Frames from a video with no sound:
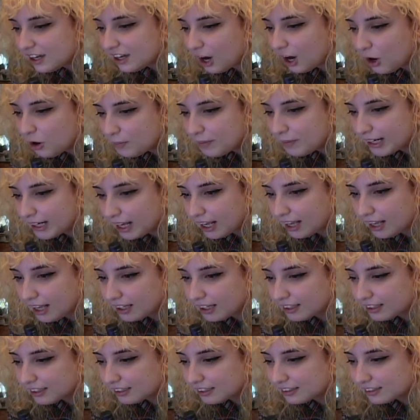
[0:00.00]
Oh my
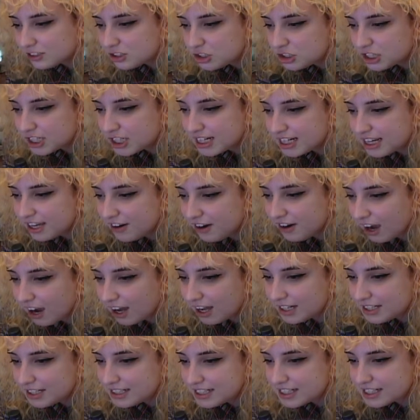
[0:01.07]
god.
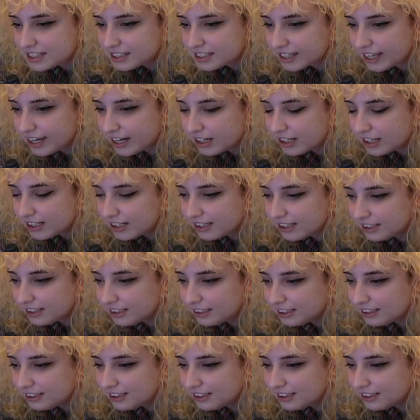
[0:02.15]
Anon Slayer.